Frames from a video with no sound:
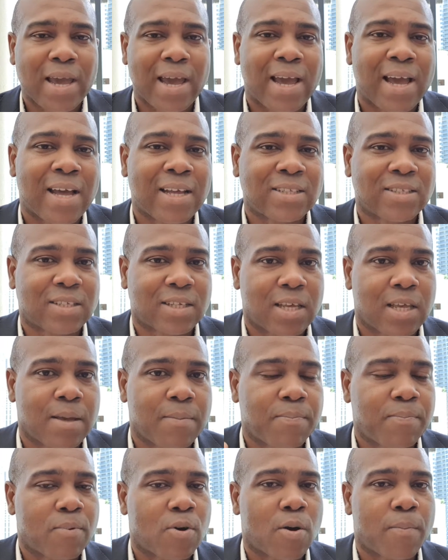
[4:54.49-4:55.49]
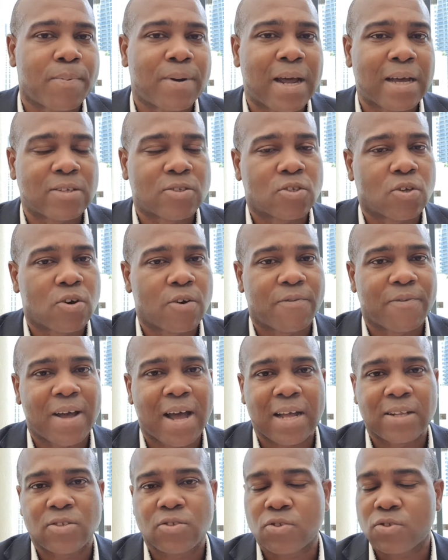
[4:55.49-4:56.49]
can't keep up that sort of
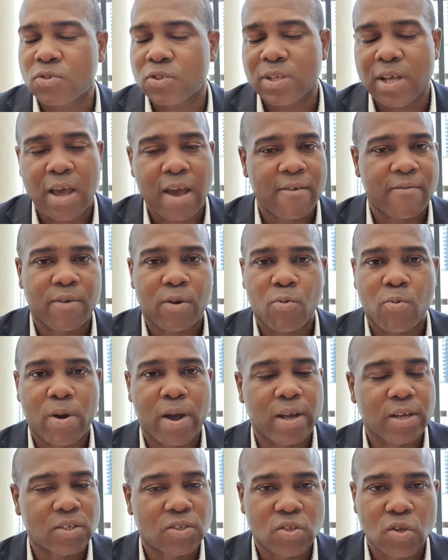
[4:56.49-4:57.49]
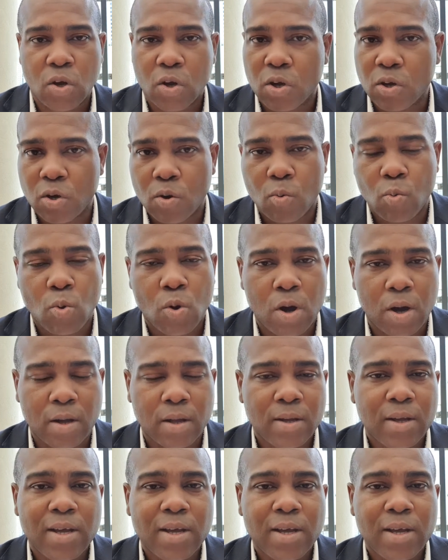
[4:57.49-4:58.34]
attitude everywhere. It's not gonna work.